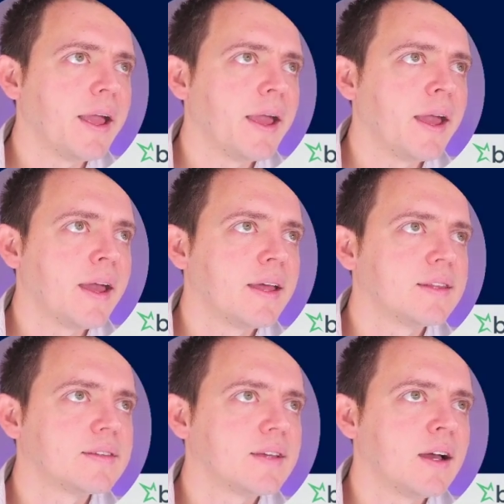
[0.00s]

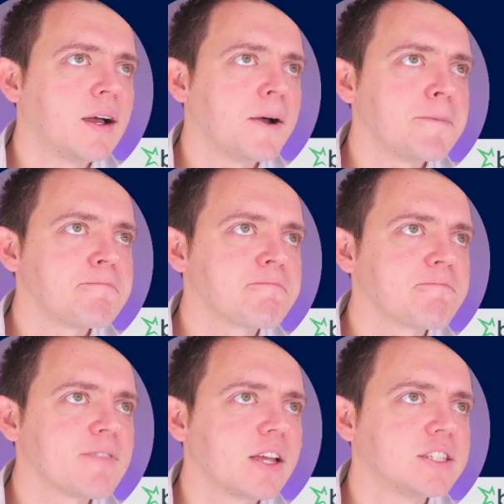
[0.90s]
And um,
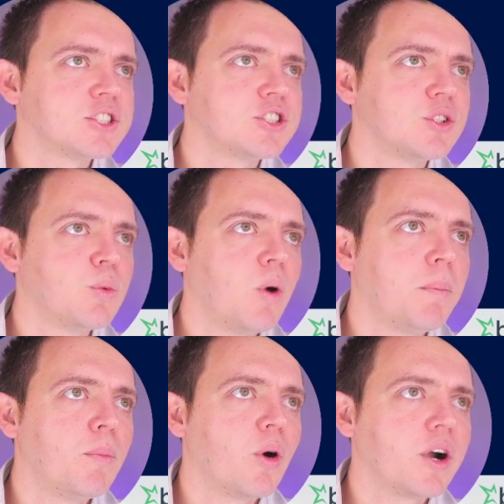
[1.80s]
let's just do one
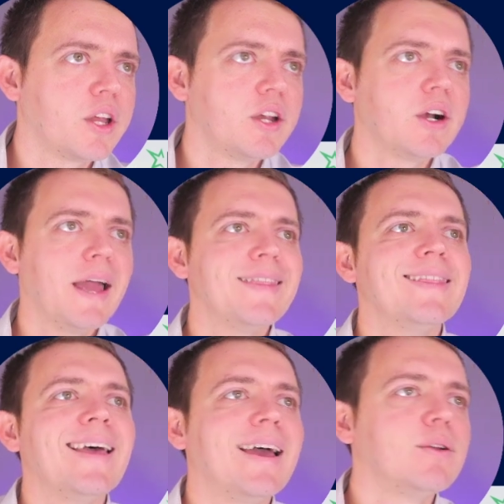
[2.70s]
more here
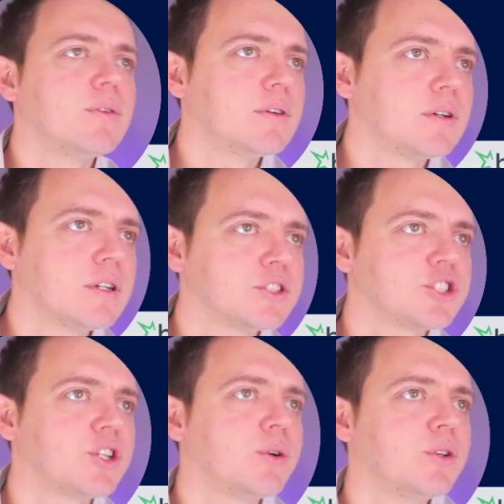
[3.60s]
and then I'll show